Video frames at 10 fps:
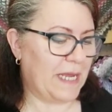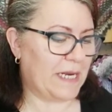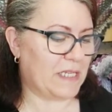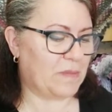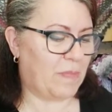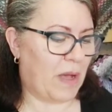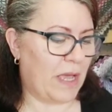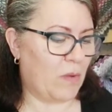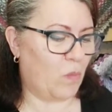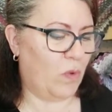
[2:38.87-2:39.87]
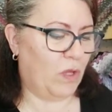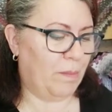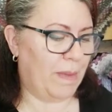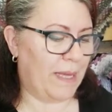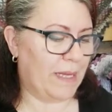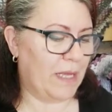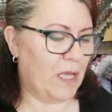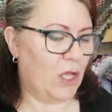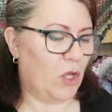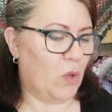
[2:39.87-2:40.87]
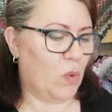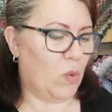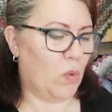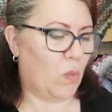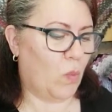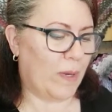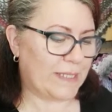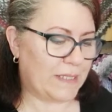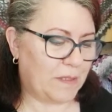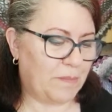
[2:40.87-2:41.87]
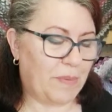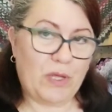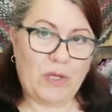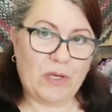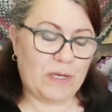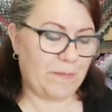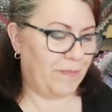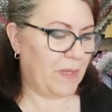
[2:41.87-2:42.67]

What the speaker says: and it's by Wilma Westenburg.